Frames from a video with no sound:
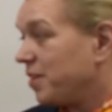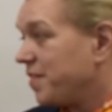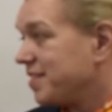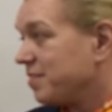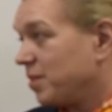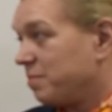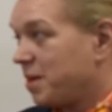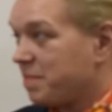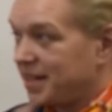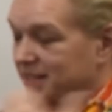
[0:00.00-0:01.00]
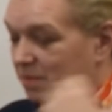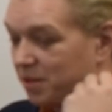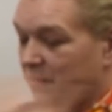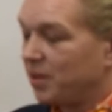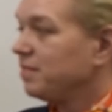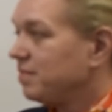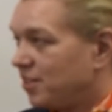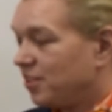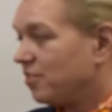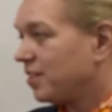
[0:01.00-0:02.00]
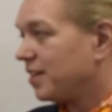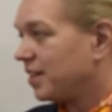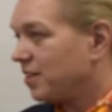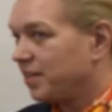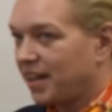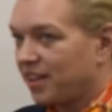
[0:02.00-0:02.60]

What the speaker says: And they said, well, my mate's a plumber. You're not going to go and